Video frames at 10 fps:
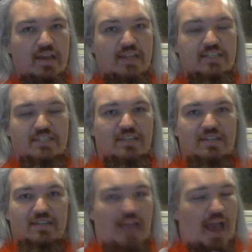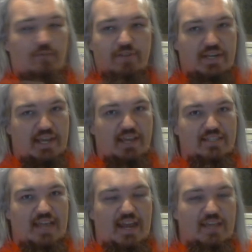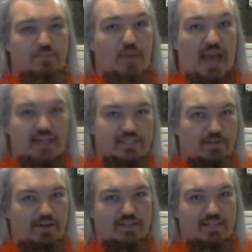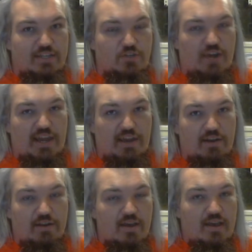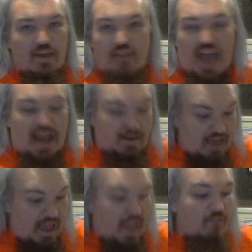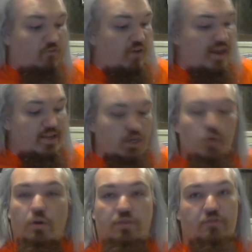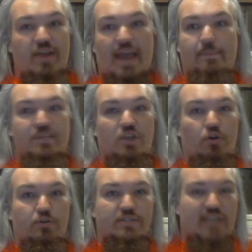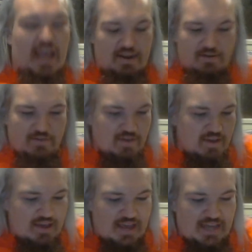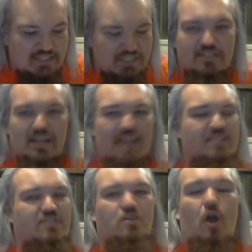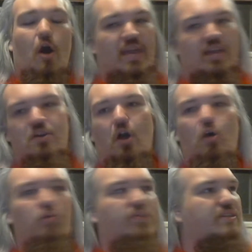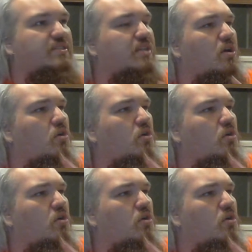Just how ridiculous that is, but how serious they're treating it. That, every 2 or 3 episodes, and... It's comic gold. It's